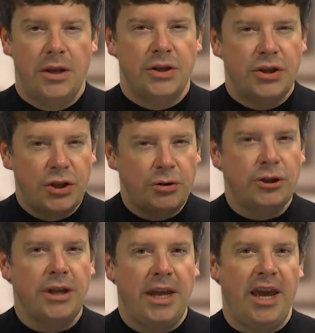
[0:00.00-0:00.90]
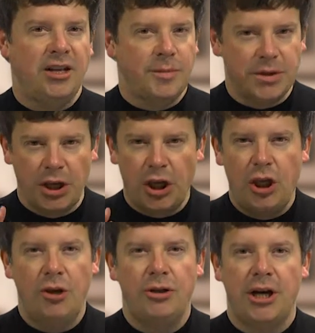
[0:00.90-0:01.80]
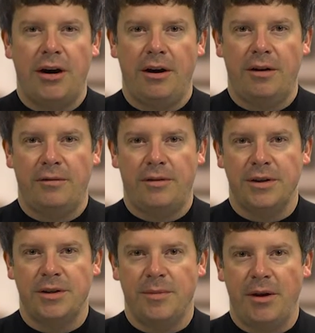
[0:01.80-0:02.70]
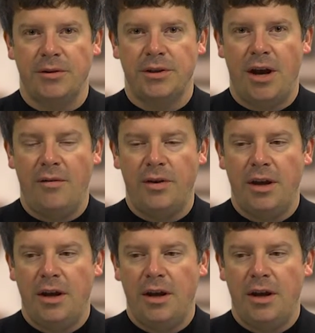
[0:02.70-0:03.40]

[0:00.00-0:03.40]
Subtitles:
Social engagement's a huge area for us at Microsoft.